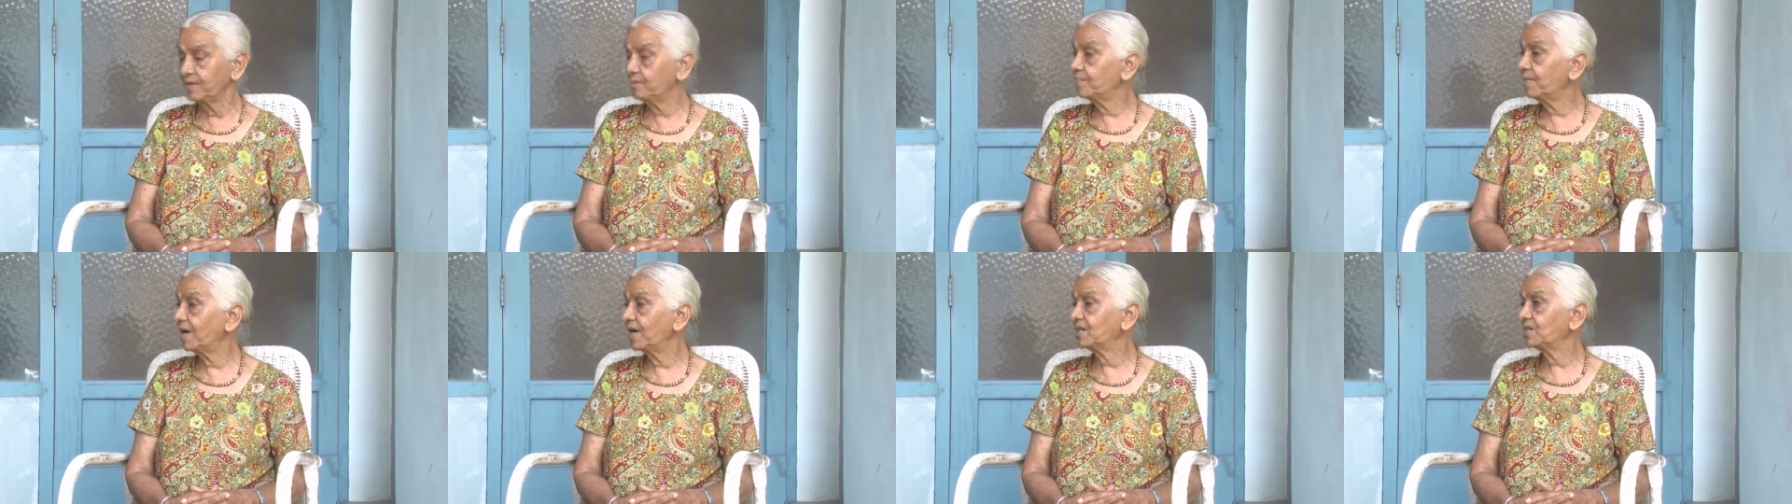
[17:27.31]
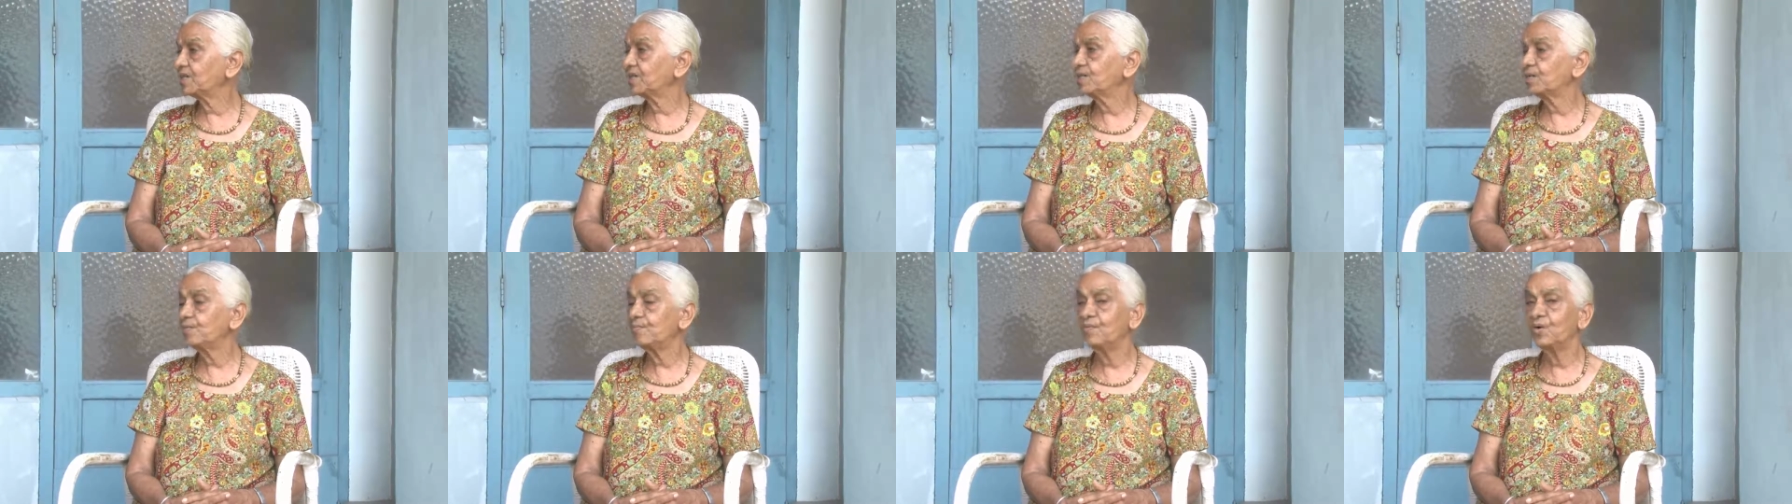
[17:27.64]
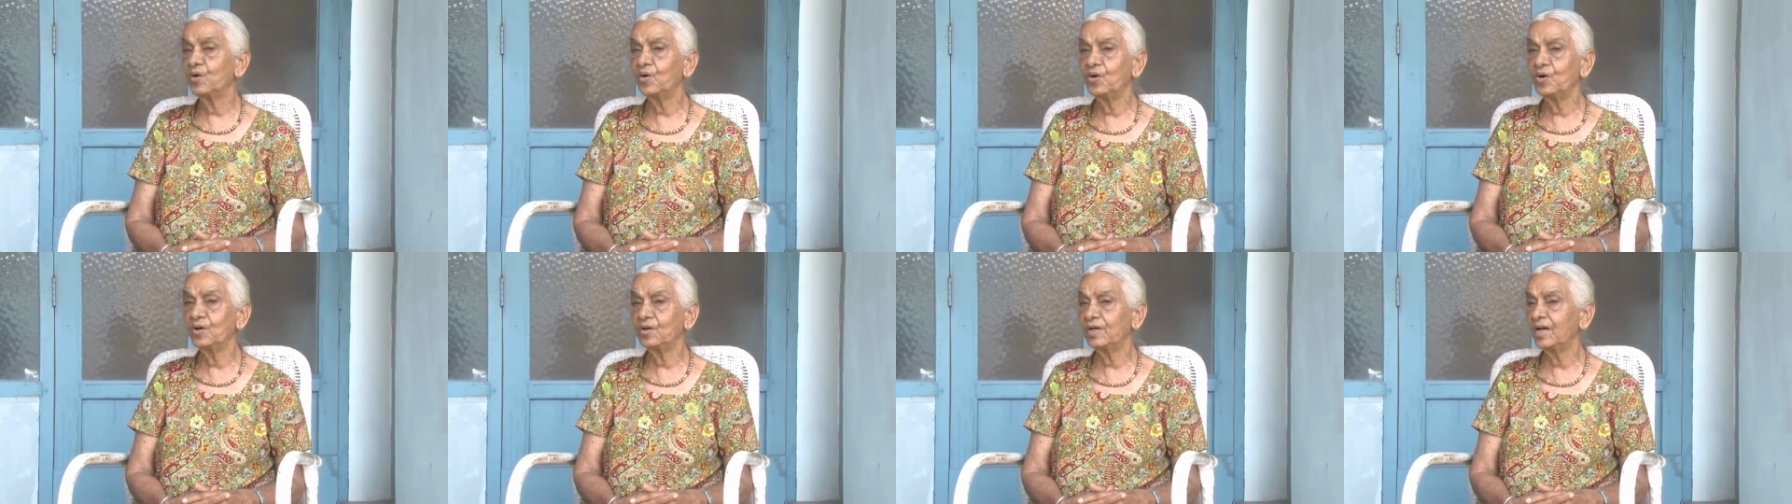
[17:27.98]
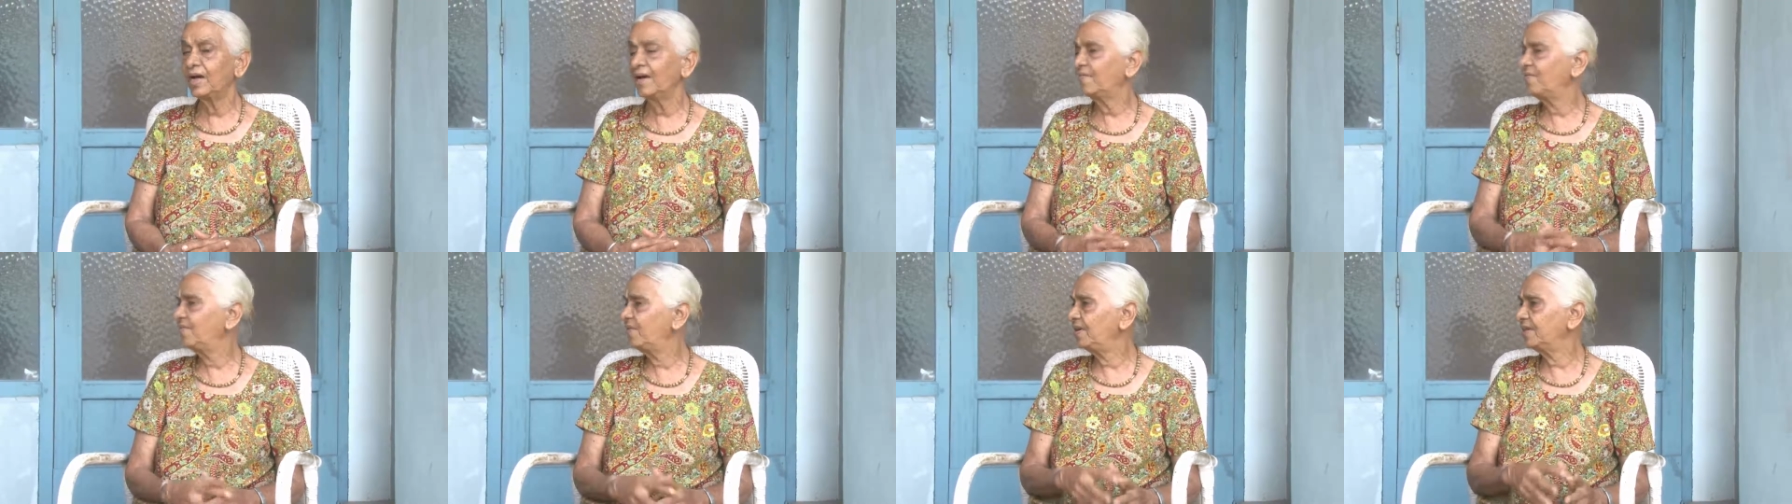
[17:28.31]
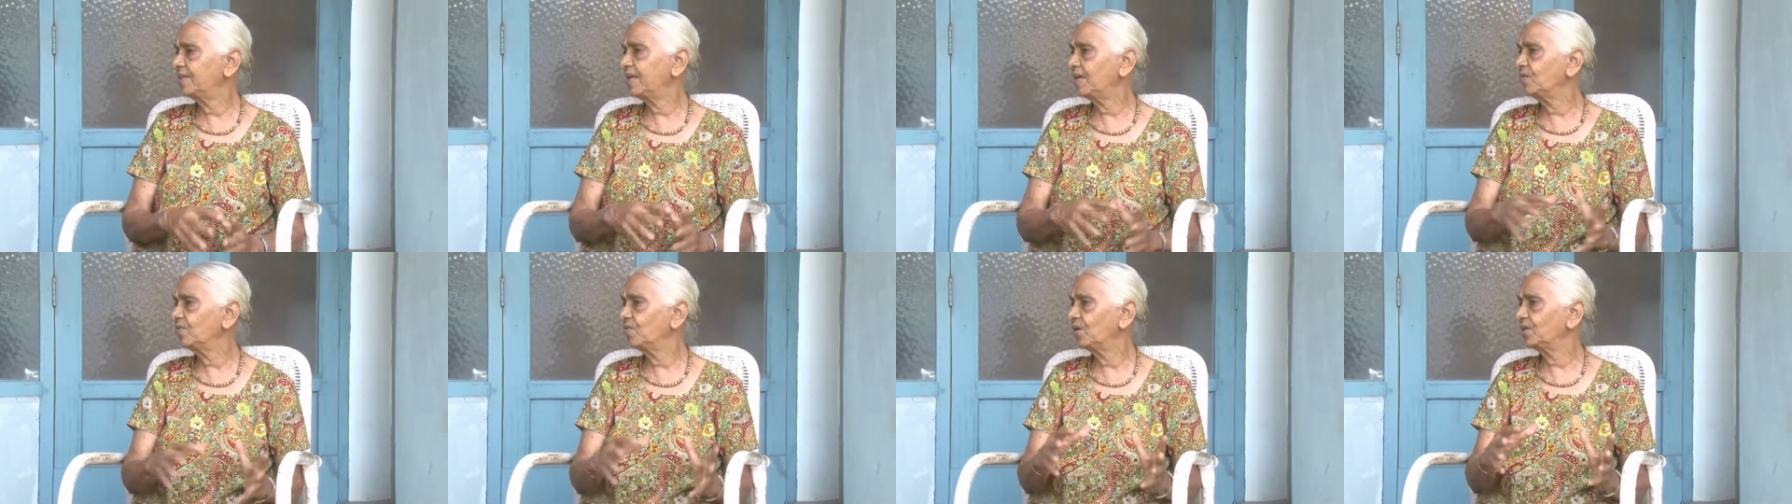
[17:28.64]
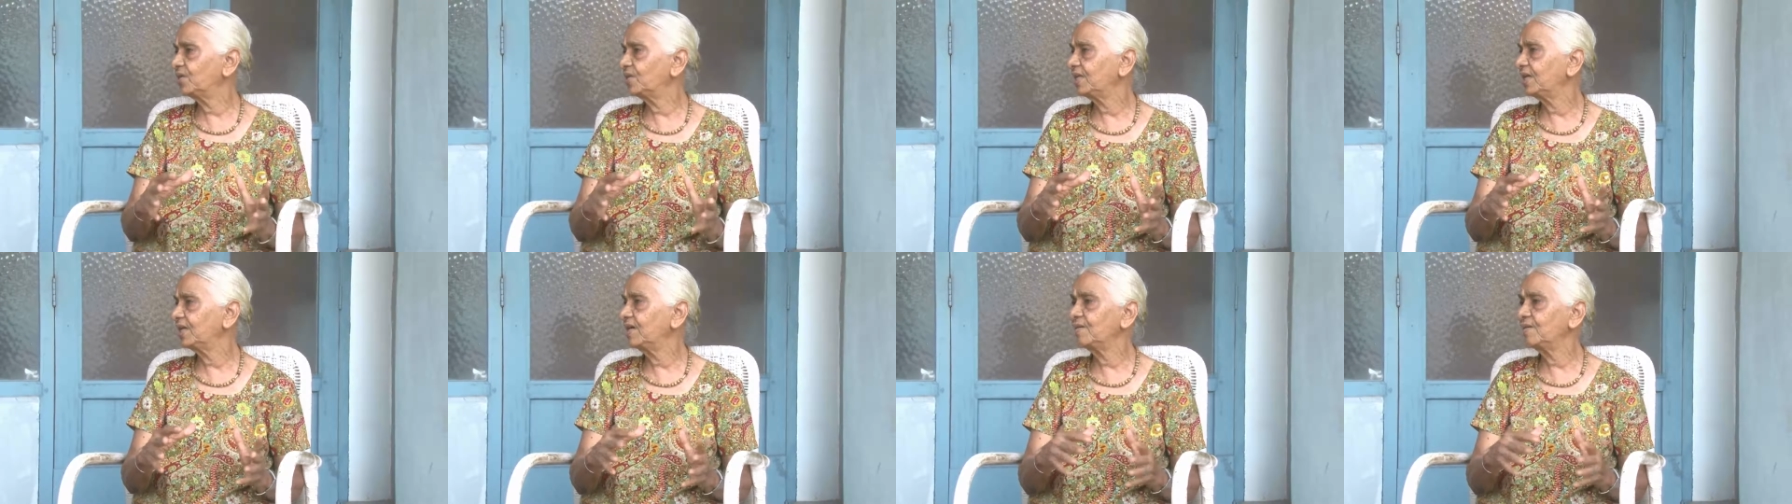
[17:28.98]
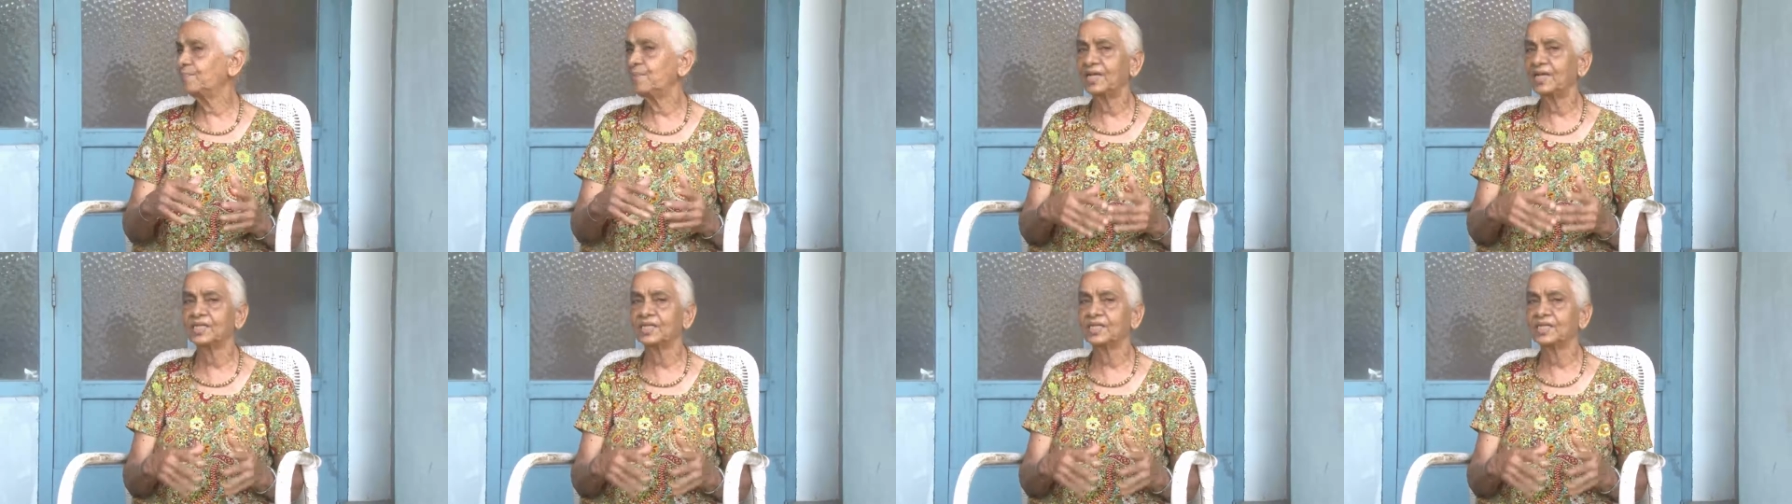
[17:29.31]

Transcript: basketball, everything was there,